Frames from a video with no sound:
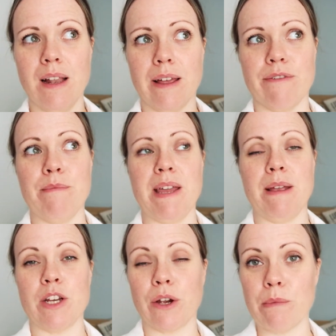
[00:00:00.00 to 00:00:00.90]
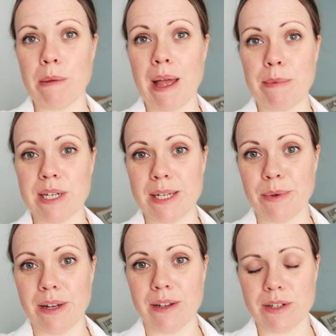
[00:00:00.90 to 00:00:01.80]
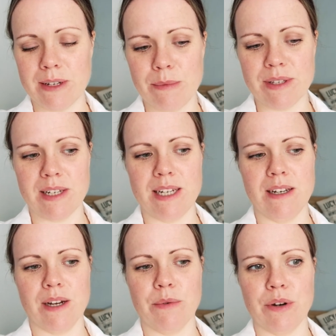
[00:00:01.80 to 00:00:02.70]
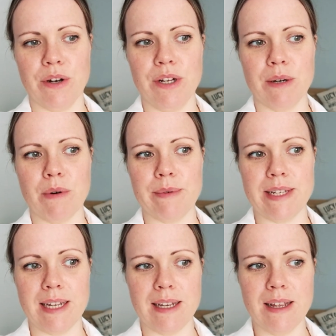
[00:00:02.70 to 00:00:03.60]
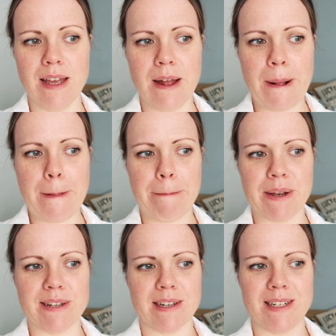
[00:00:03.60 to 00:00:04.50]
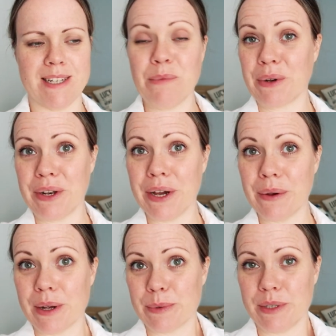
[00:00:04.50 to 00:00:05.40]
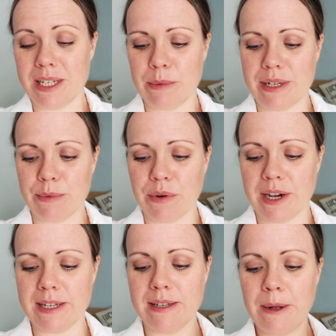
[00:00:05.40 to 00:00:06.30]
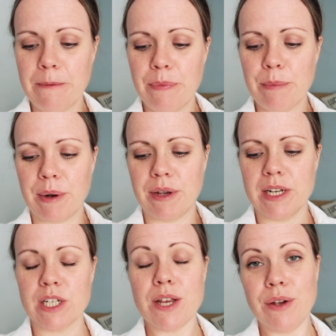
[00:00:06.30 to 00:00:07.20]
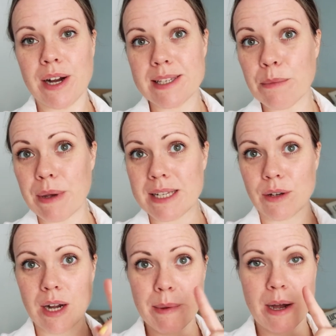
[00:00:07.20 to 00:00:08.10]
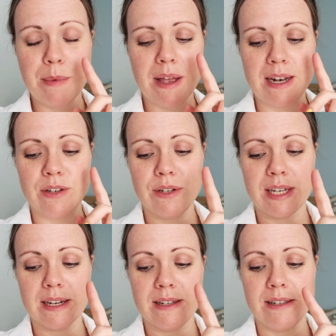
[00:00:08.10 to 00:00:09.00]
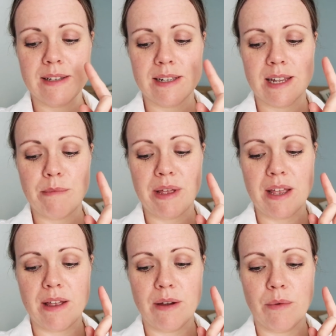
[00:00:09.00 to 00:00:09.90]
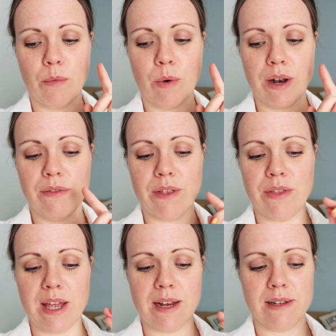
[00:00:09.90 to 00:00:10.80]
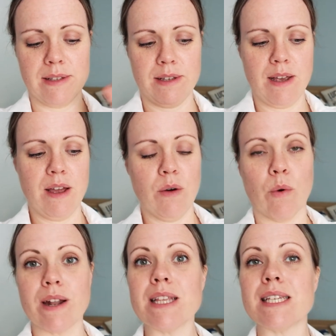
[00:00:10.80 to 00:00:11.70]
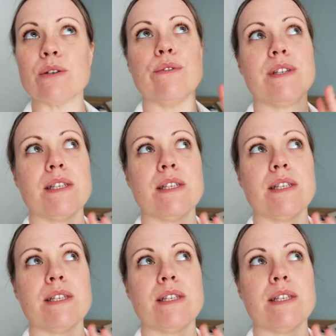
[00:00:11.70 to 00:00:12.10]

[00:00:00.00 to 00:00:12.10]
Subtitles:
like for me, Joe got me a Paper Chase one last Christmas, and I didn't go on and look at what was in it, because I just didn't want to know, I just wanted it to be a surprise. But I'm going to show you guys some bits, so coming up in 2 seconds is going to be one of the things, one of the sort